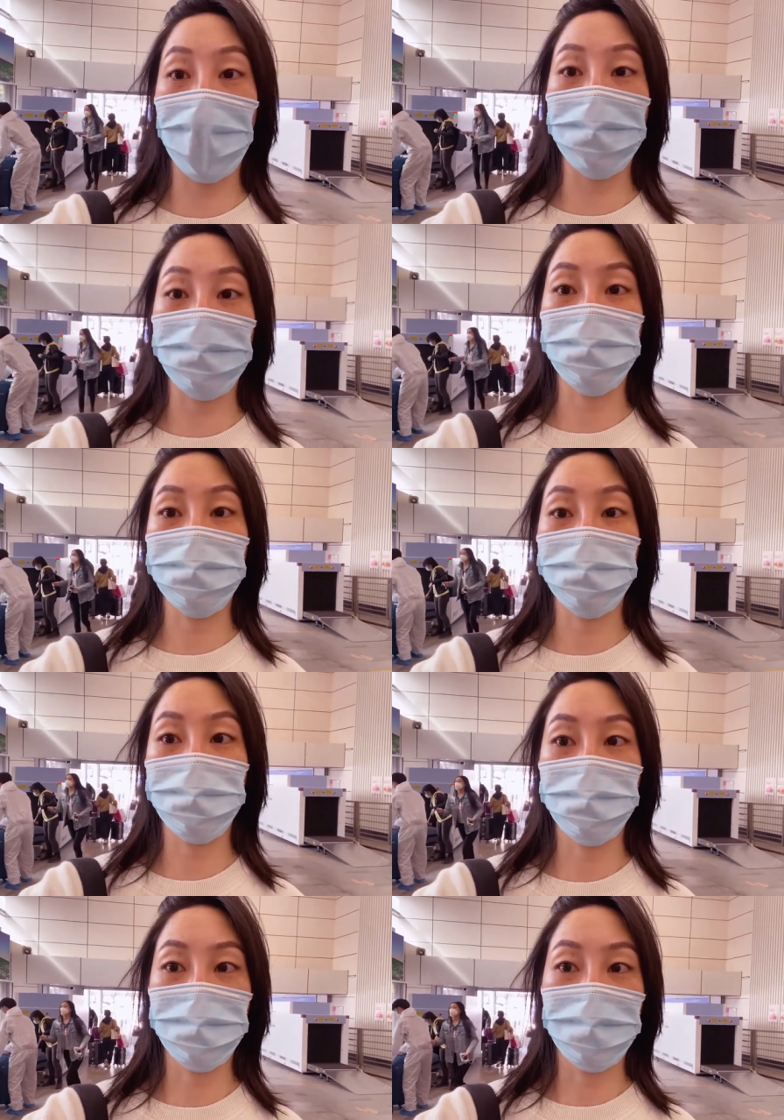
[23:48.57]
wait.
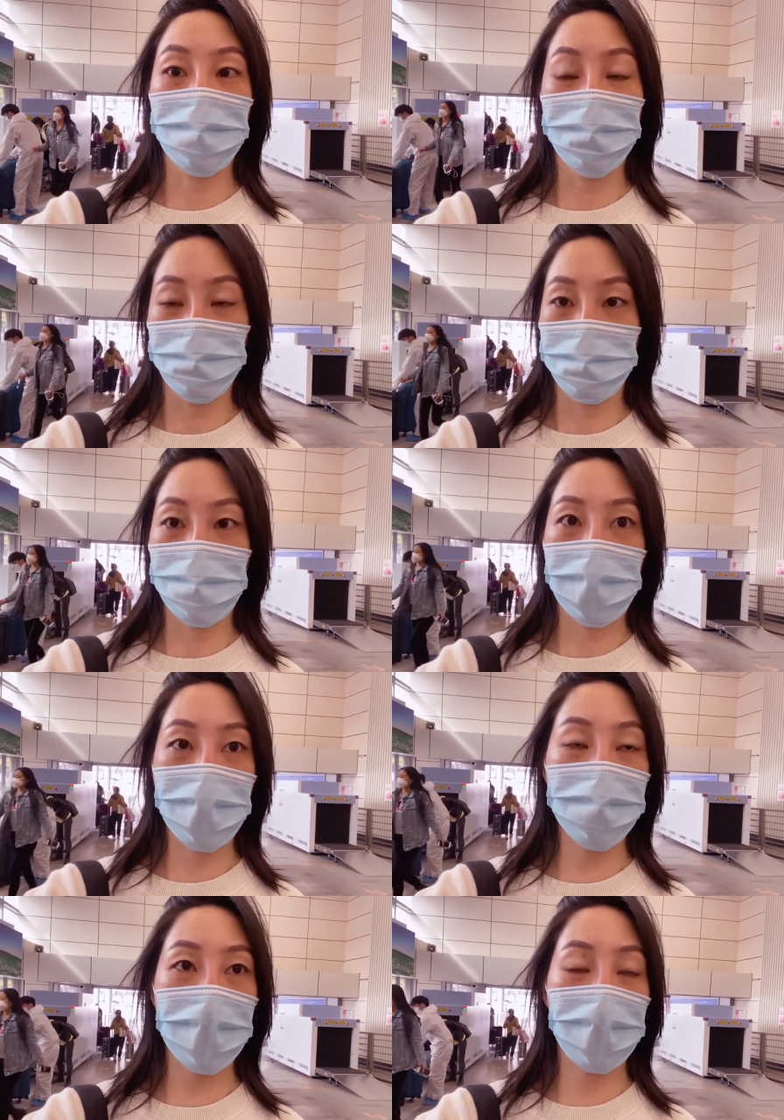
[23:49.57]

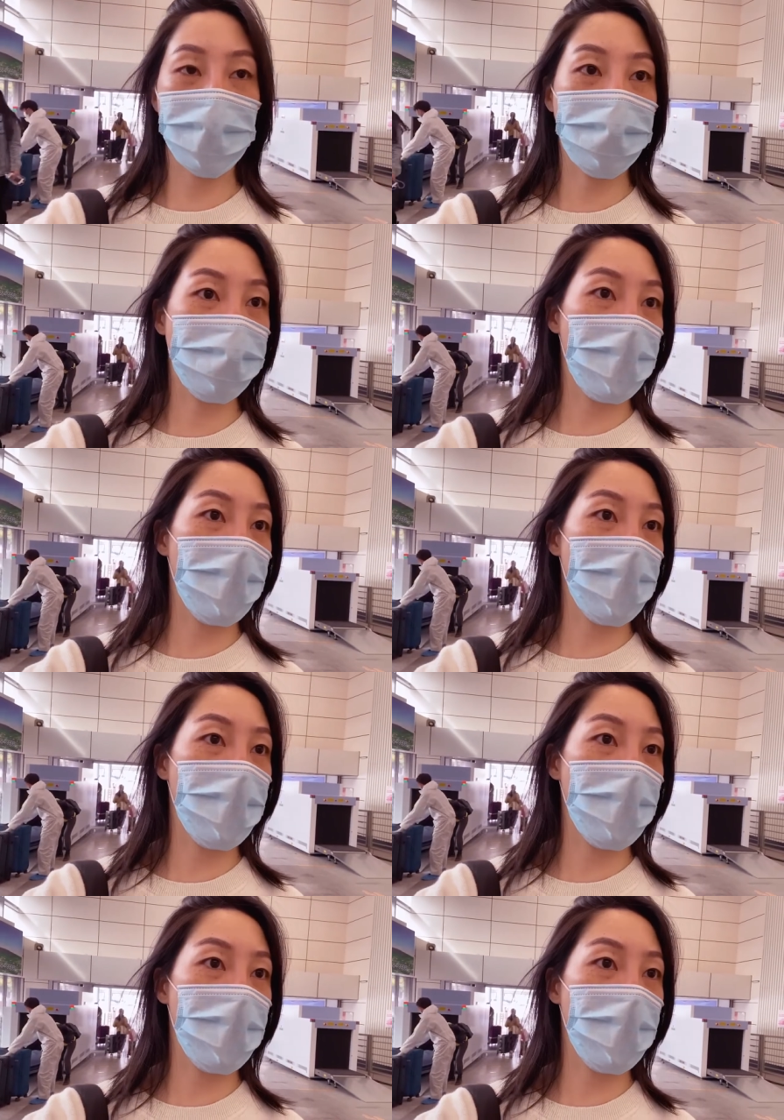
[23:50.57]
Seems like it's